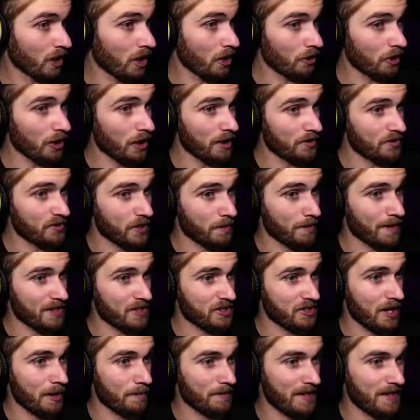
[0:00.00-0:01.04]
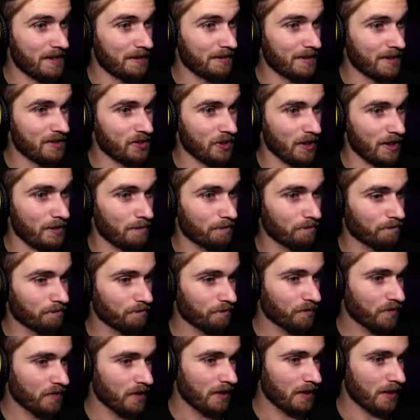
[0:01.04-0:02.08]
Oh, good! Somebody just locked me in. That's great.
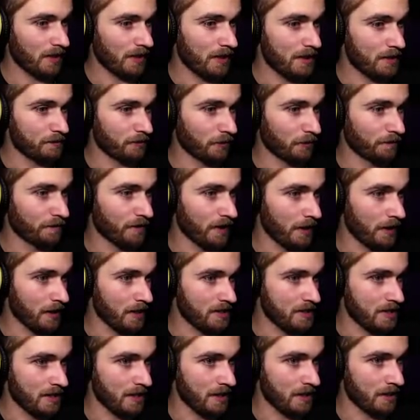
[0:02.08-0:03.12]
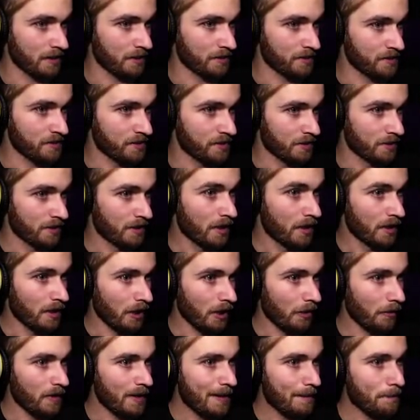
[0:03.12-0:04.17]
Evil fairy tales.
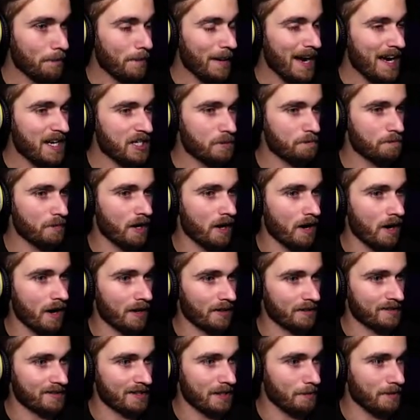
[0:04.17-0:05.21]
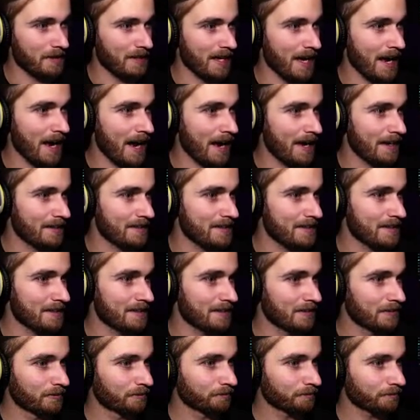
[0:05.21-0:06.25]
Oh, I have a matchbox! Give me that!
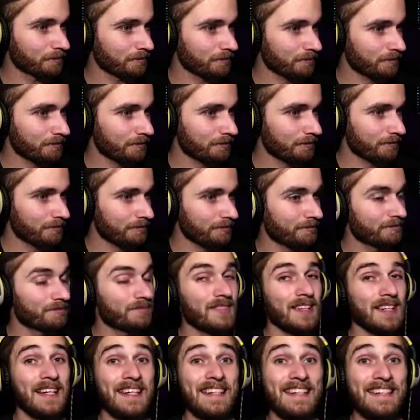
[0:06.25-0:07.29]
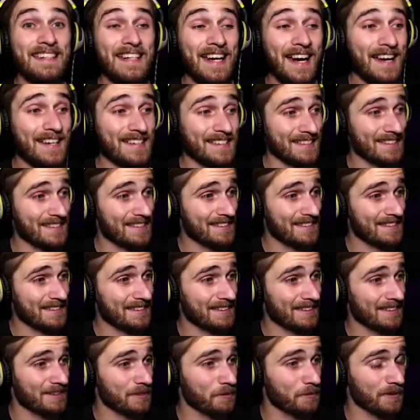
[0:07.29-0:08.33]

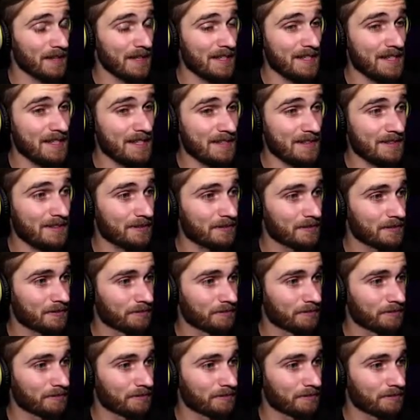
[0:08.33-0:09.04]
Yes! That's what I need.